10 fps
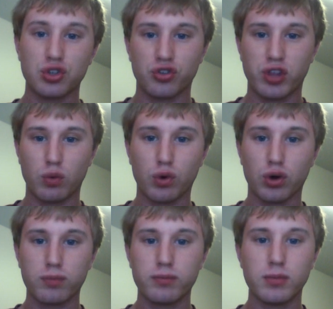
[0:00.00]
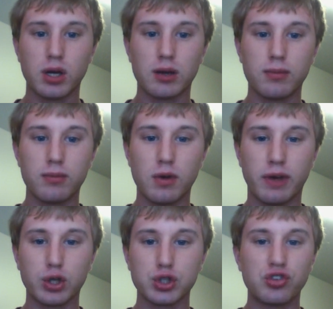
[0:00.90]
since they were of
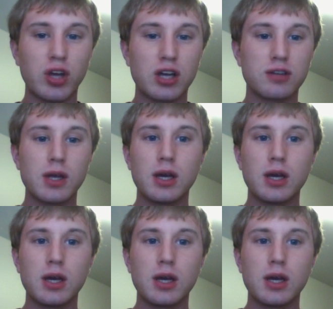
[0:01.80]
English descent.